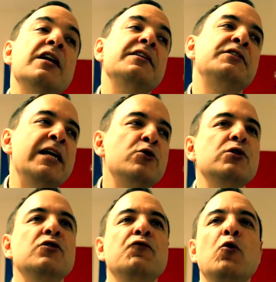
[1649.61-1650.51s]
is not as
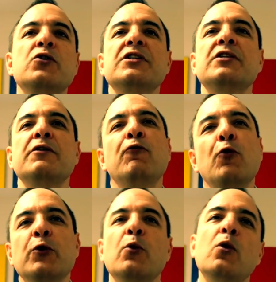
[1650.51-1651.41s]
dangerous, of course, as a
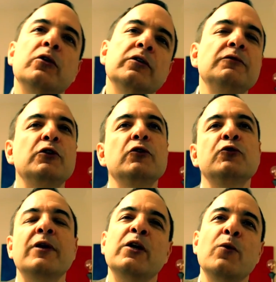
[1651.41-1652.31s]
4-year-old, you know,
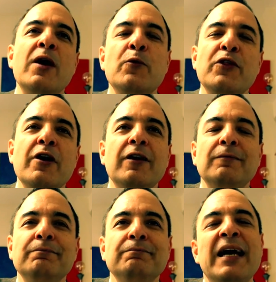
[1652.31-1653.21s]
starting around with
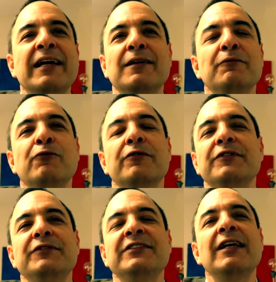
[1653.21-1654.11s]
a Magnum
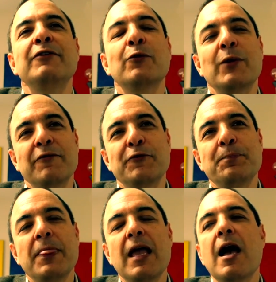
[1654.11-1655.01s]
457 or
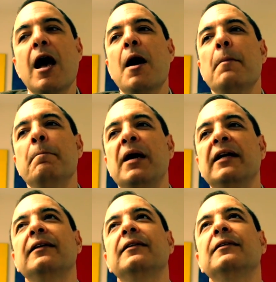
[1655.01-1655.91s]
whatever.
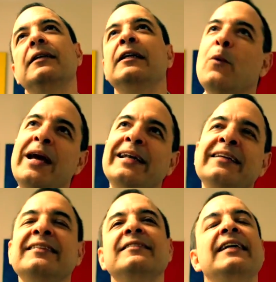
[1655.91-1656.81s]
But in a way, it
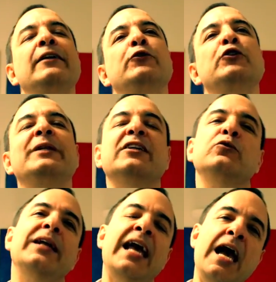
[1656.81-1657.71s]
is as dangerous,
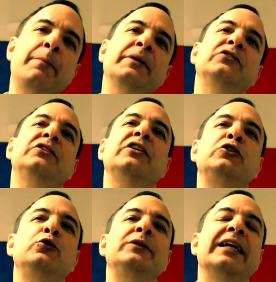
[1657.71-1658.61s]
because what happens is
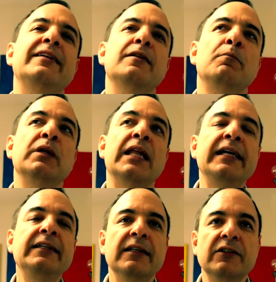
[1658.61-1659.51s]
that you get
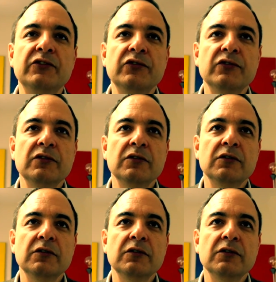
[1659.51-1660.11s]
blindness